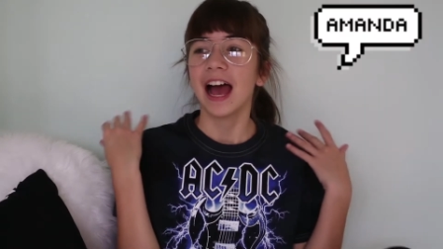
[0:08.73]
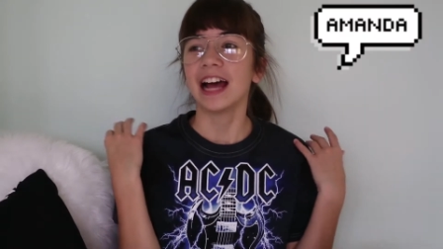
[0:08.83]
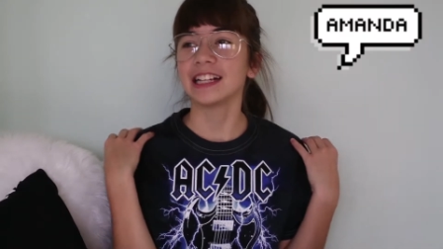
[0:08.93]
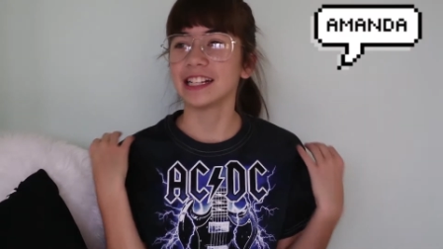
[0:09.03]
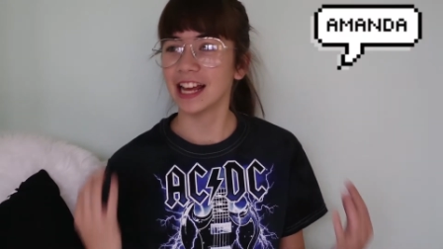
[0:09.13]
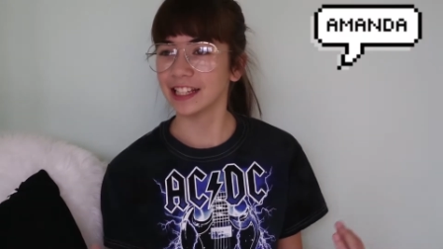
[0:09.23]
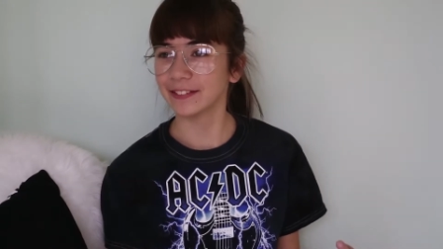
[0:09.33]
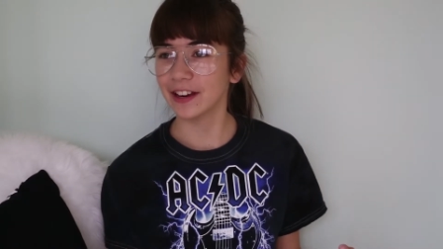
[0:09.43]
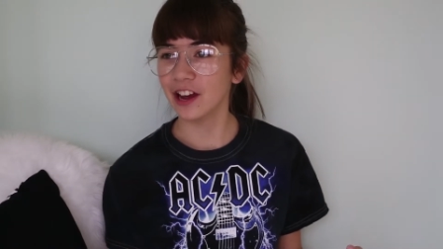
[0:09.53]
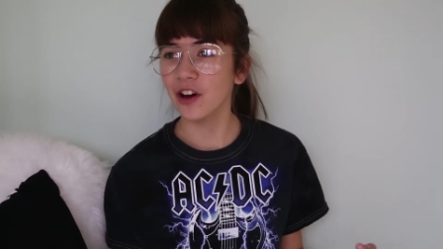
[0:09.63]
and today's
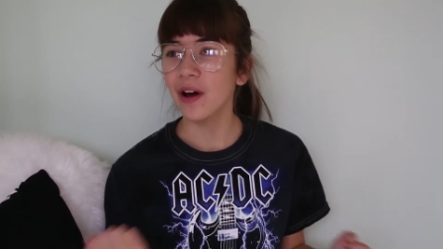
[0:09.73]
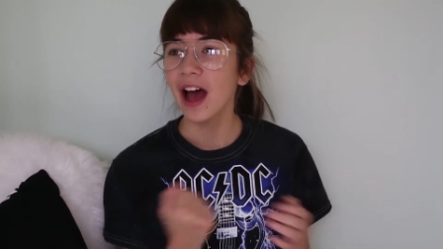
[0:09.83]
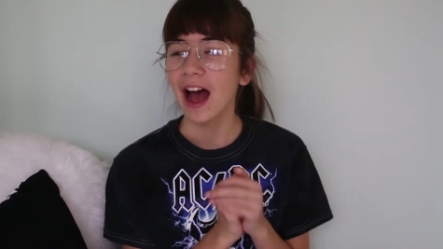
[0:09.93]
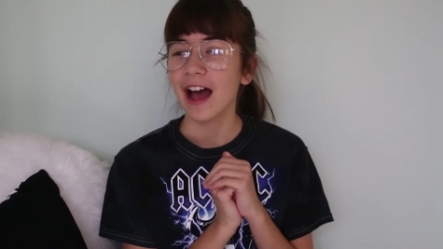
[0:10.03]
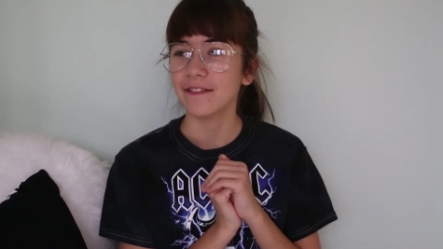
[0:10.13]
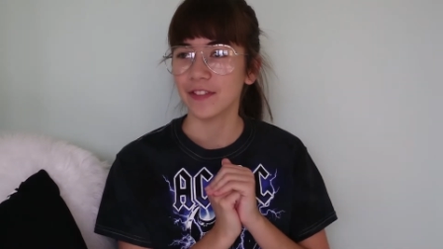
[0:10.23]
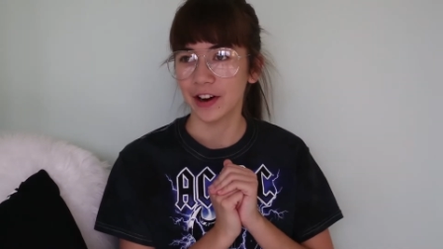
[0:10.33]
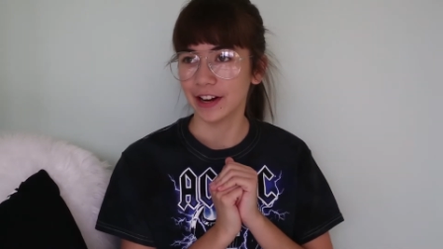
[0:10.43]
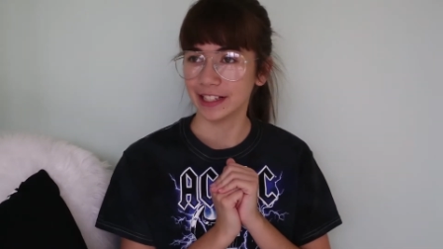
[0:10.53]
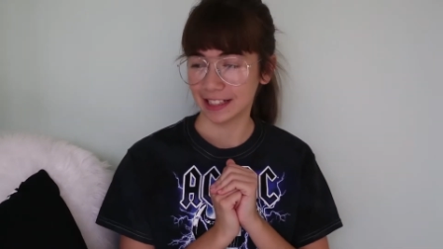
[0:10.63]
video I'm
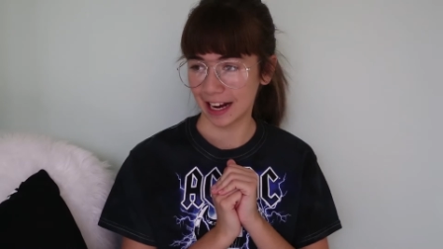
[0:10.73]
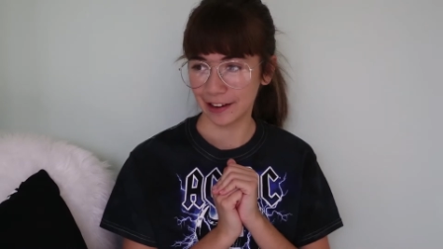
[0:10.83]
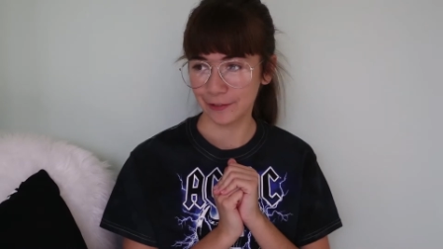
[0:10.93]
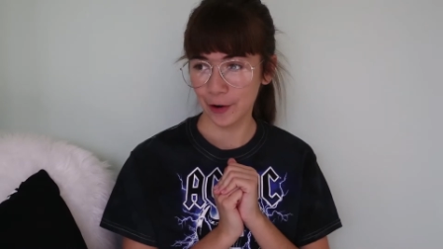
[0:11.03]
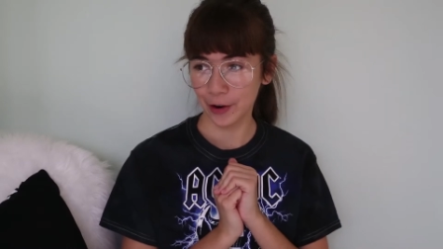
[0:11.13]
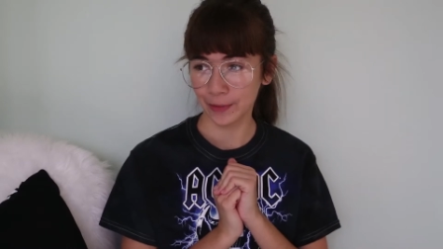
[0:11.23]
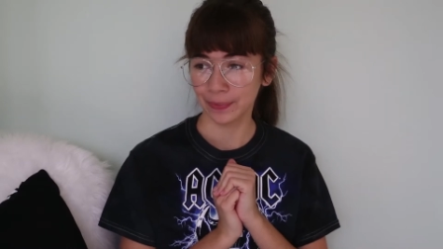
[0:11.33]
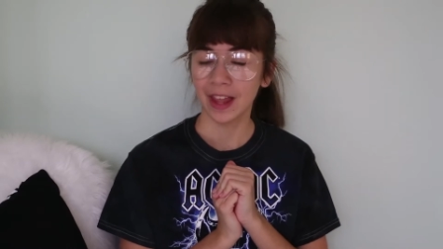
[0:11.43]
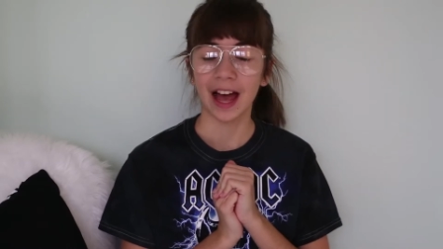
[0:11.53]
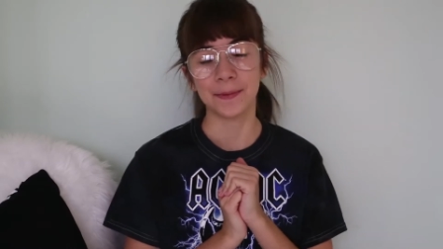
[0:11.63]
very excited for.
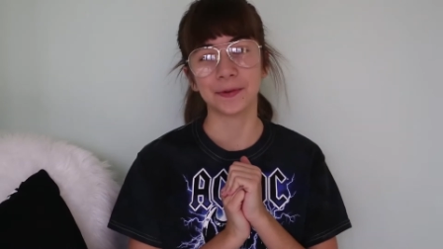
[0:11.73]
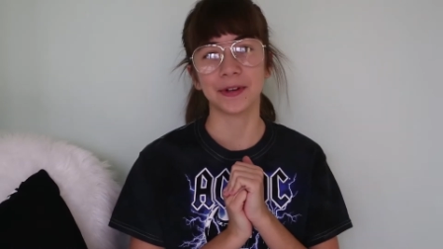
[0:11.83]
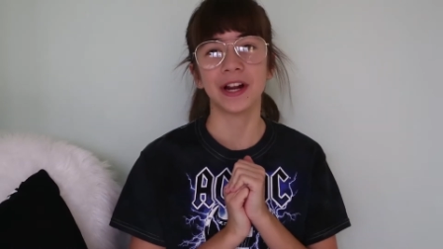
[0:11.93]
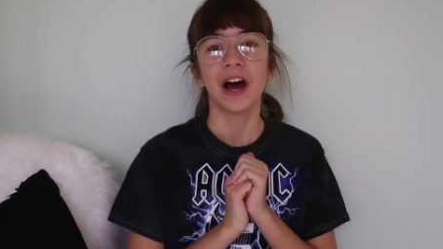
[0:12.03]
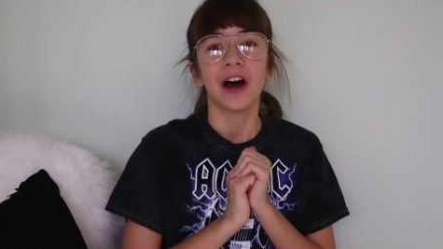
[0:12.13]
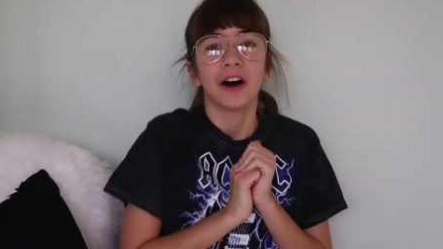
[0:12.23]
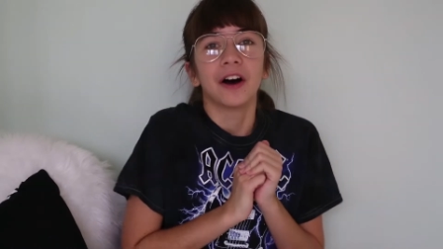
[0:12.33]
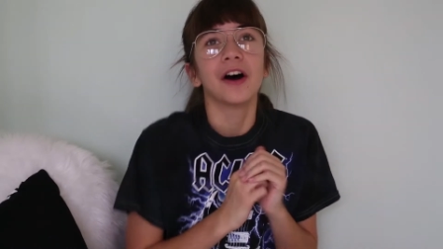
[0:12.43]
I'm doing a